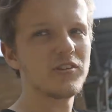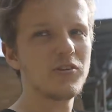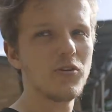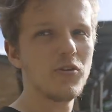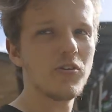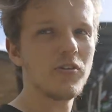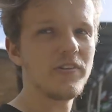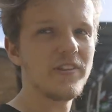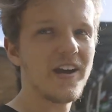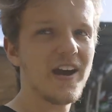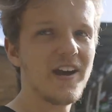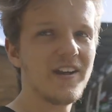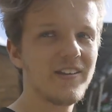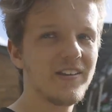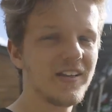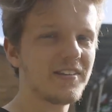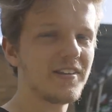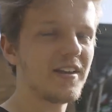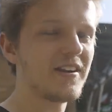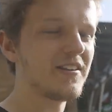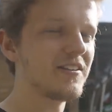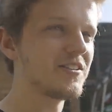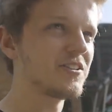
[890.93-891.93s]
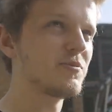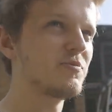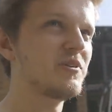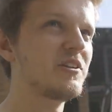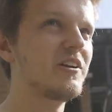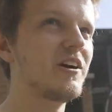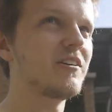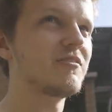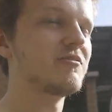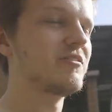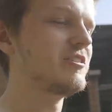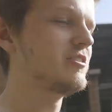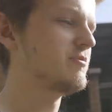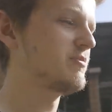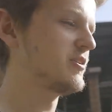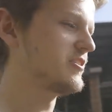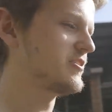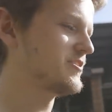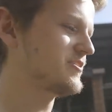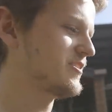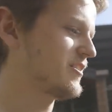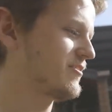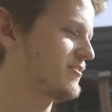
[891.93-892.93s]
ignoring that, that, that is a bit ugly, but
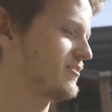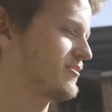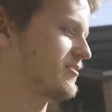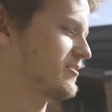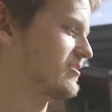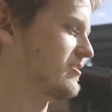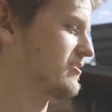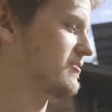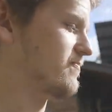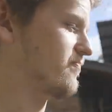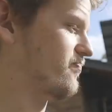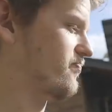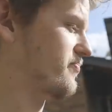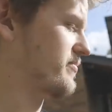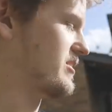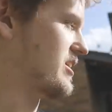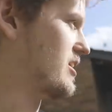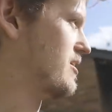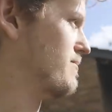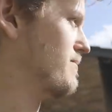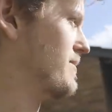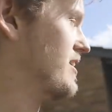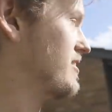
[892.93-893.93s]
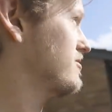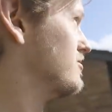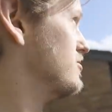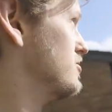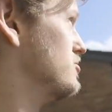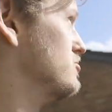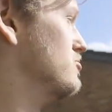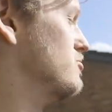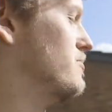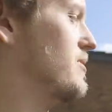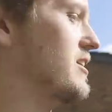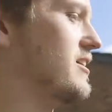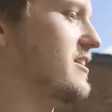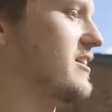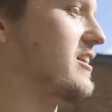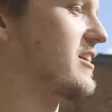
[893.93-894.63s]
there's nothing that uh, Matt could do about